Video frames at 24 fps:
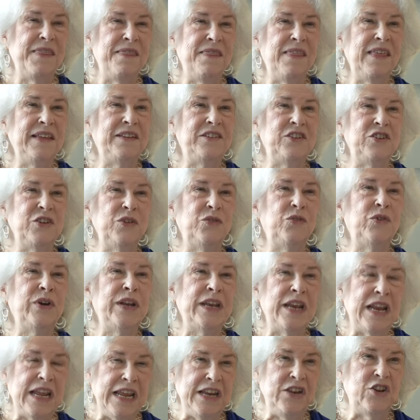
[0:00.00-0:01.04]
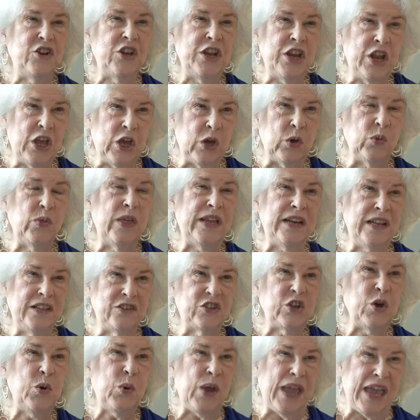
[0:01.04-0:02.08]
the children need to know that
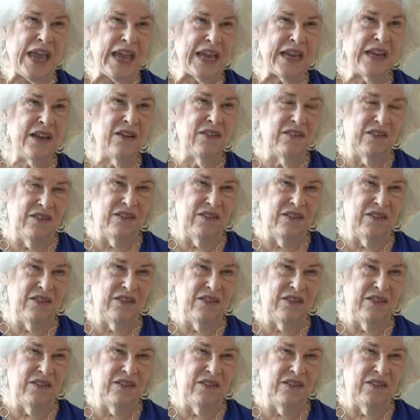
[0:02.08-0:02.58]
it's okay.